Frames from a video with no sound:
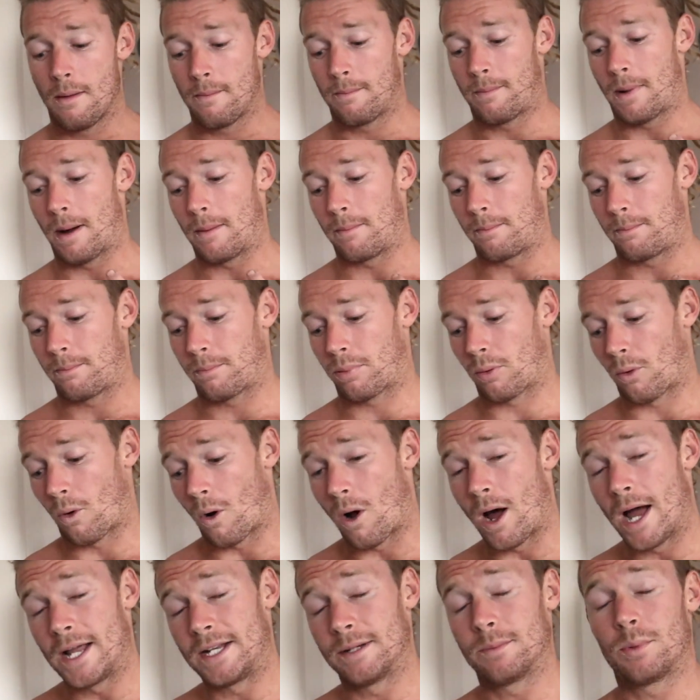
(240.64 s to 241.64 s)
But
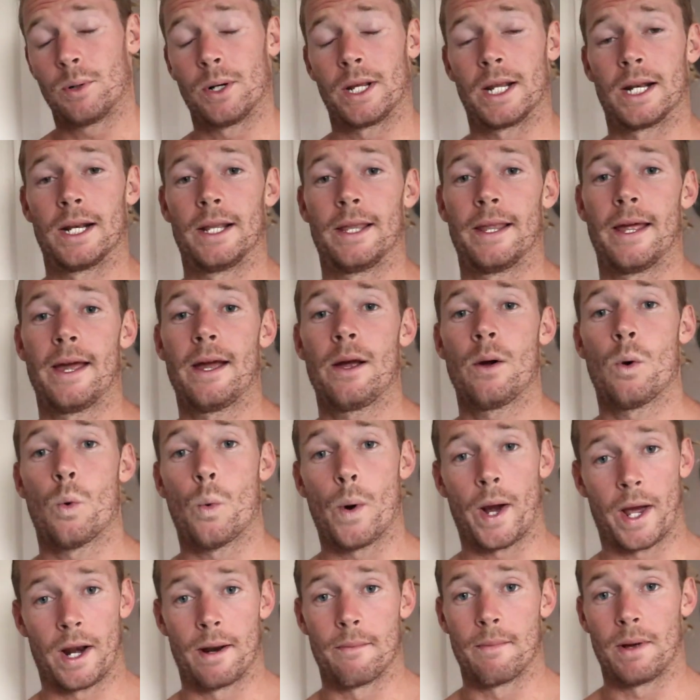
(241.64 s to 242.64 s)
prior to putting it in there,
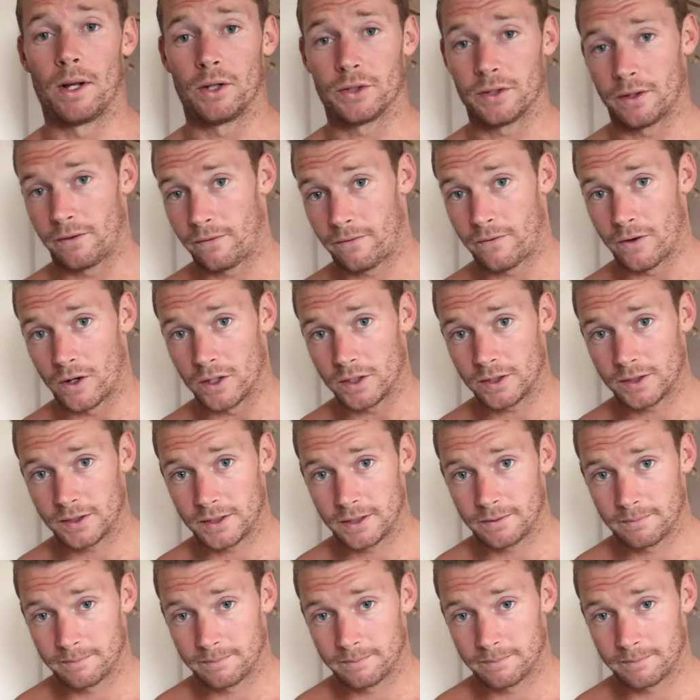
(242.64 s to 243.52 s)
we're going to melt it first.